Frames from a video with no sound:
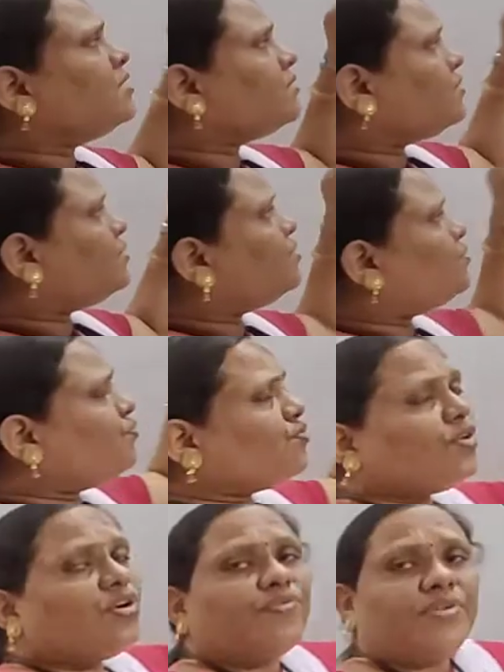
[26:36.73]
So
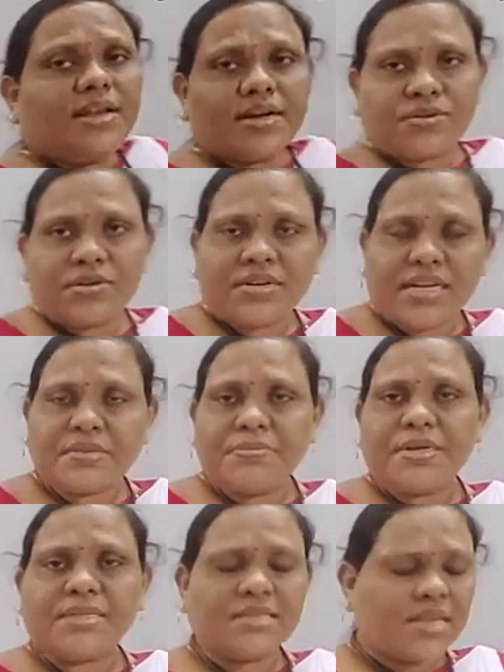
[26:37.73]
flow of electron takes
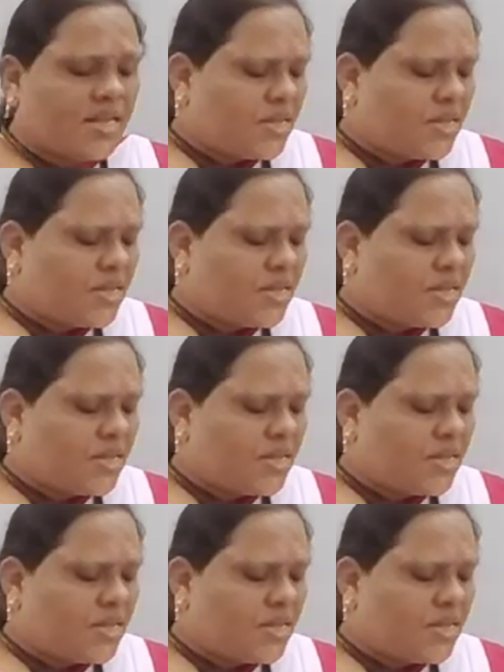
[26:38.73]
place.